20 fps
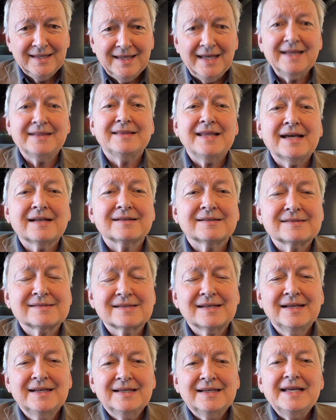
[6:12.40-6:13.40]
And that
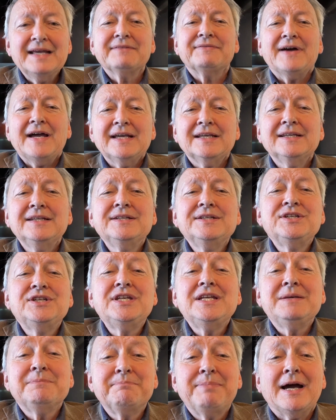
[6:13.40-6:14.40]
is, if I can
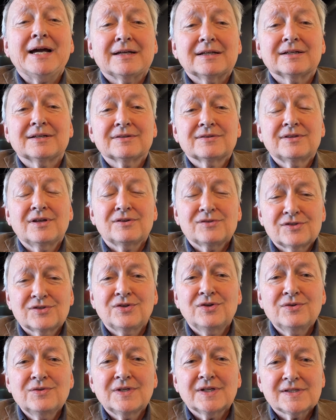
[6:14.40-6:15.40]
debunk those
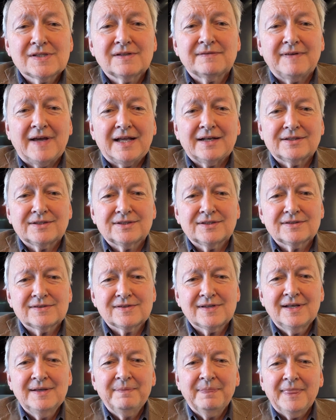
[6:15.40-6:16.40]
two
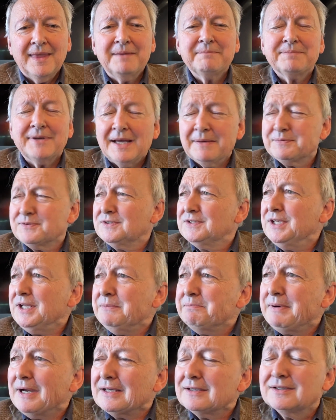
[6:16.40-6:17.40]
disadvantages, and perhaps
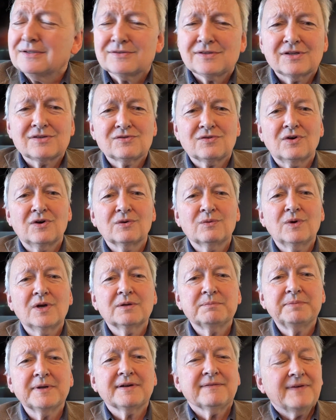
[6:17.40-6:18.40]
debunk is a strong
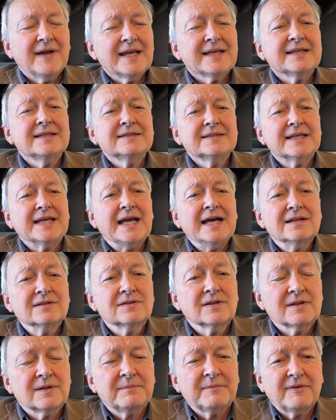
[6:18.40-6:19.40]
word, but if I can
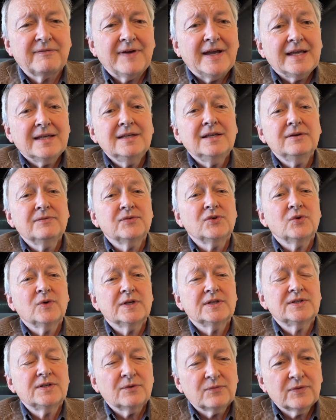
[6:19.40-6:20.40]
counter them, if I can give you a
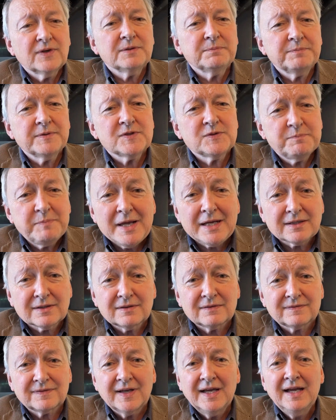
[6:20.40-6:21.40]
different
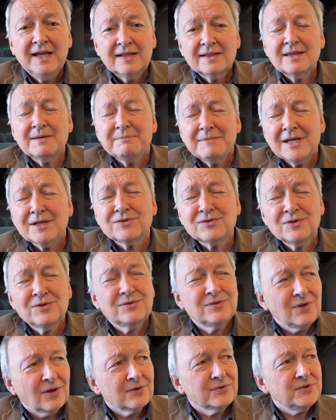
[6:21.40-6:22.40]
perspective that makes you
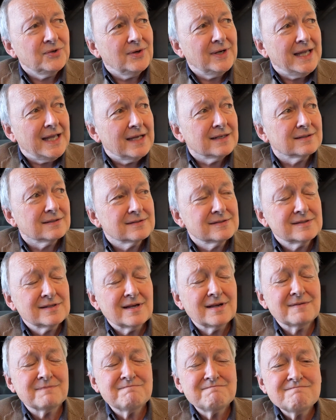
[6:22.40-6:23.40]
nod your head and
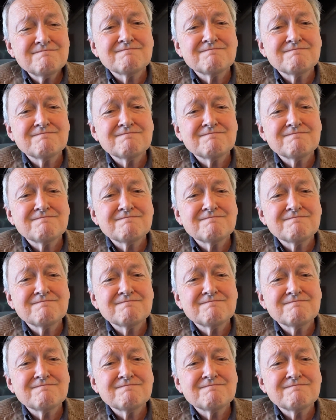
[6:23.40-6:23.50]
say,